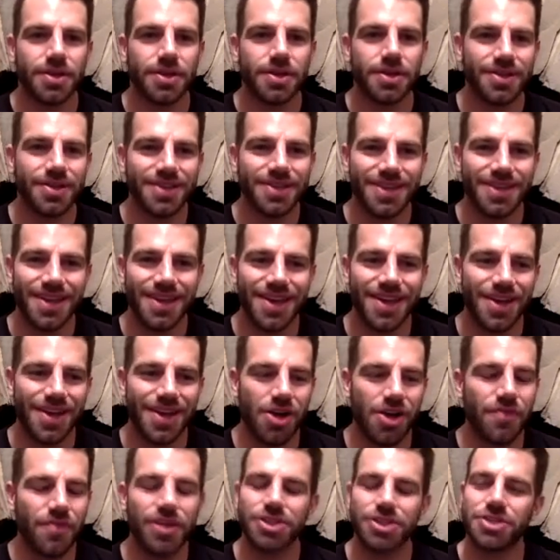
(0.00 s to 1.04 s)
Yeah, I
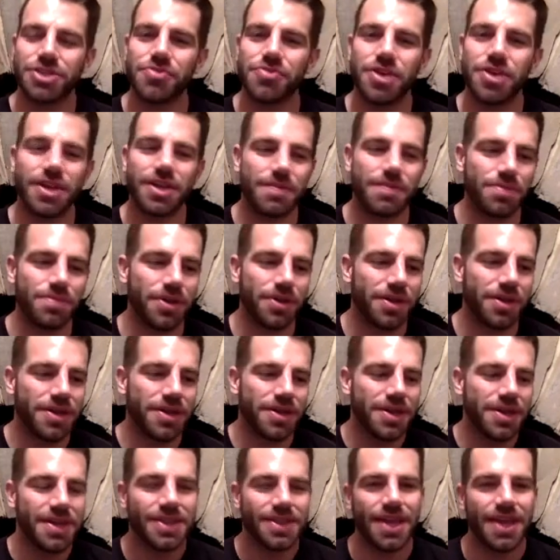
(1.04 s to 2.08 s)
haven't actually read it, but
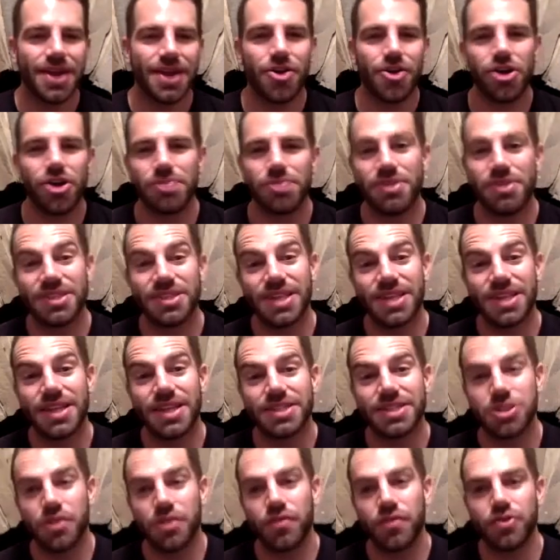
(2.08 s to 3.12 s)
that kind of
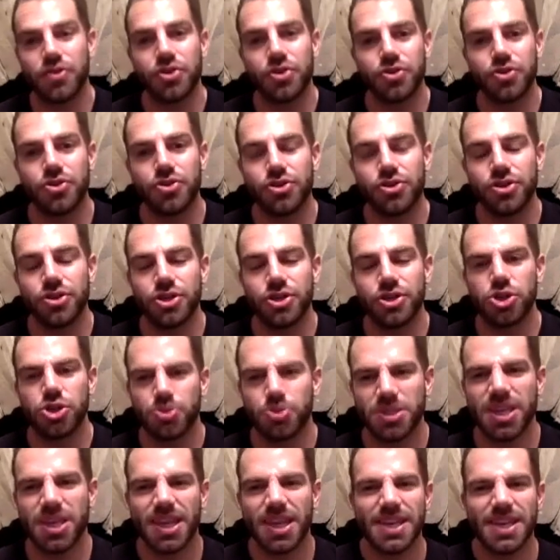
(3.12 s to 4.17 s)
mentality of, you know, you should be
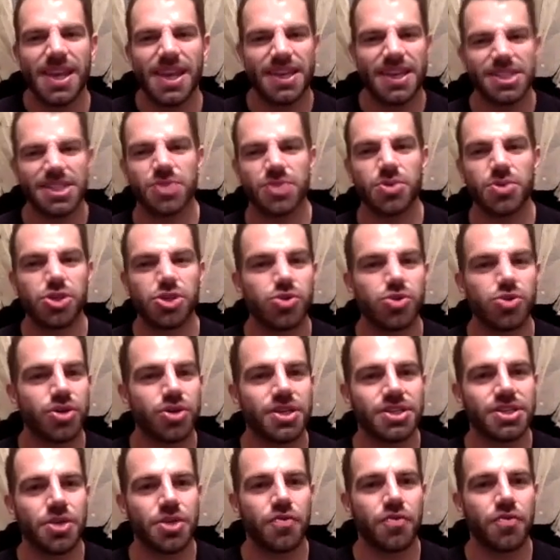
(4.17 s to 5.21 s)
saying yes to enjoy yourself.